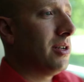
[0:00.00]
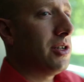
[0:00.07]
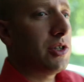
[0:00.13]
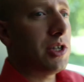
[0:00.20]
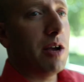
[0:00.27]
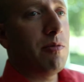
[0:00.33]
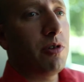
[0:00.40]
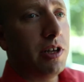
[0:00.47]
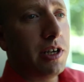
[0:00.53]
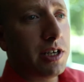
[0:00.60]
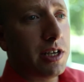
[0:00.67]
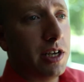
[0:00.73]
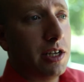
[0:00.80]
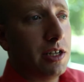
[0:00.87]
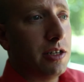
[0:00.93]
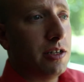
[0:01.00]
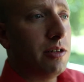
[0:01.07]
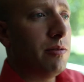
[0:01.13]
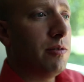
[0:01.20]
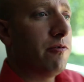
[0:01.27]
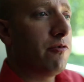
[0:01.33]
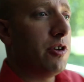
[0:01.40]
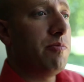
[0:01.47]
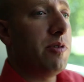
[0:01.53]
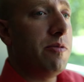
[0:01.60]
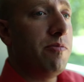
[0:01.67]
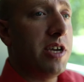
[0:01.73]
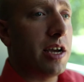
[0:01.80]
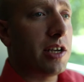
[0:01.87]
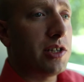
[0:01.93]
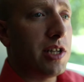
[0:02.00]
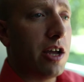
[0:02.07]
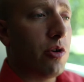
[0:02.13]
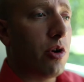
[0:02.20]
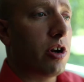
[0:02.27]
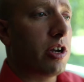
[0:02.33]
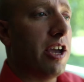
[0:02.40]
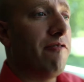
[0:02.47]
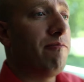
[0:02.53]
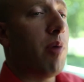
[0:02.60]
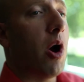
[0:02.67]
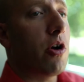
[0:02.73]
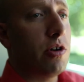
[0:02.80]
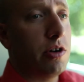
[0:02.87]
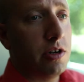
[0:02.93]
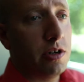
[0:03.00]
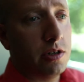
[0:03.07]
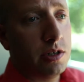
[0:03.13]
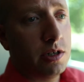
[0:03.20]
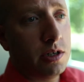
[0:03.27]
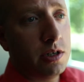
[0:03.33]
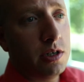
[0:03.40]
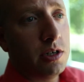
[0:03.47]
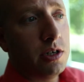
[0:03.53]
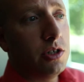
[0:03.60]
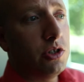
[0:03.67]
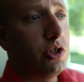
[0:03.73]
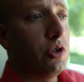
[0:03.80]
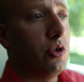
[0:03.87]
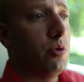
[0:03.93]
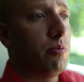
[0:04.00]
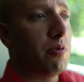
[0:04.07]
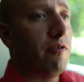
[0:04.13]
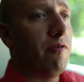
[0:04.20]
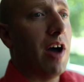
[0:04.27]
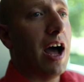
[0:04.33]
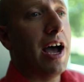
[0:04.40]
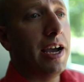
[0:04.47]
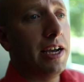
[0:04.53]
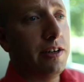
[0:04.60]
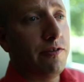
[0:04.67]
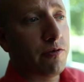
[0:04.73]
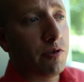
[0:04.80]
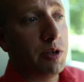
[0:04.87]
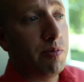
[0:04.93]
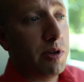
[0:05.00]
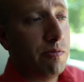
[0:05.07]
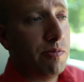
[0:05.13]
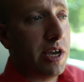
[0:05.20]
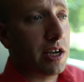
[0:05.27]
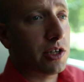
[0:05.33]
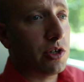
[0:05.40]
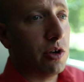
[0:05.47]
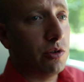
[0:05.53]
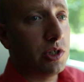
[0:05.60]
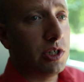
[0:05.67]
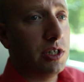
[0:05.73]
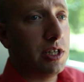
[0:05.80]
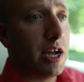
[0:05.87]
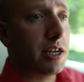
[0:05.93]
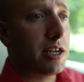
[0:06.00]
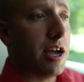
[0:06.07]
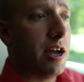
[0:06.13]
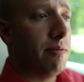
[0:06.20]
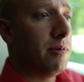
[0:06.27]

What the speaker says: CyberLynk and FreePBX.org have partnered to provide FreePBXHosting.com.